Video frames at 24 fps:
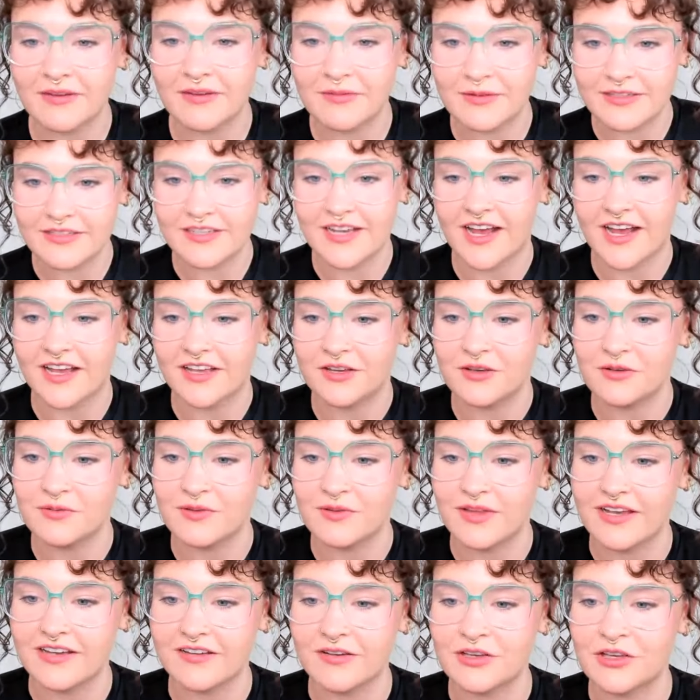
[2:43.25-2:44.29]
I mean, yeah,
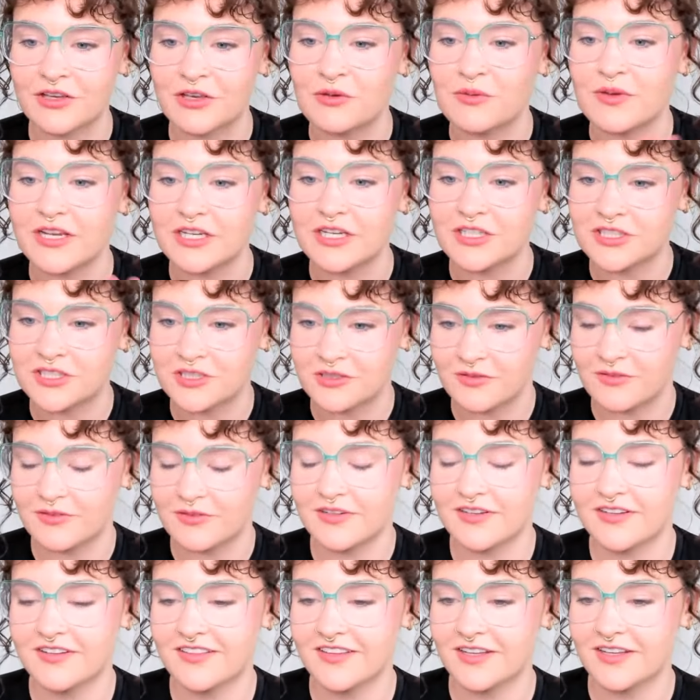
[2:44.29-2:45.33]
you issued
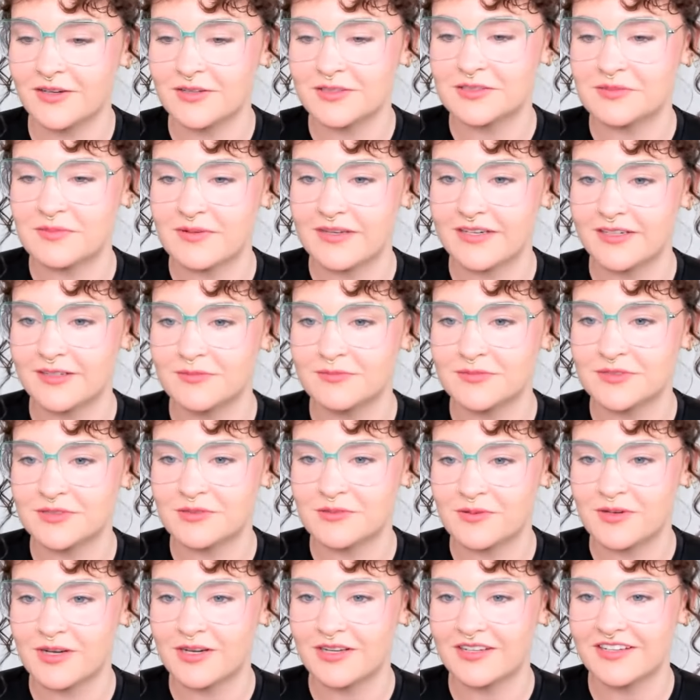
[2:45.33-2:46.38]
the ultimatum. So
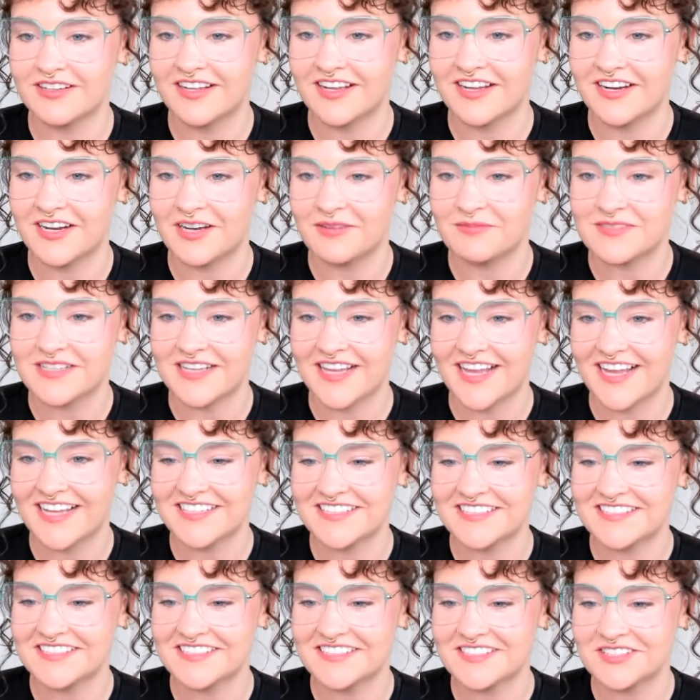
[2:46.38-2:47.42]
what led up to that
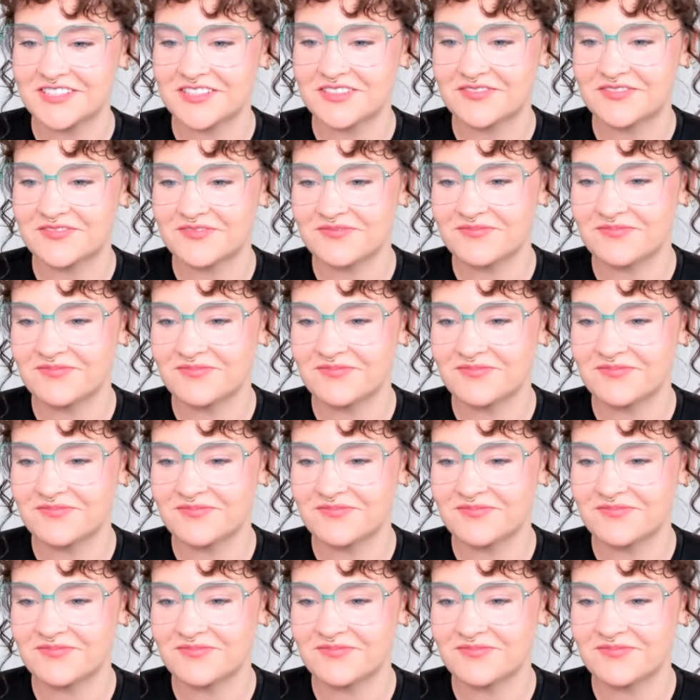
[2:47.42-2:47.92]
decision?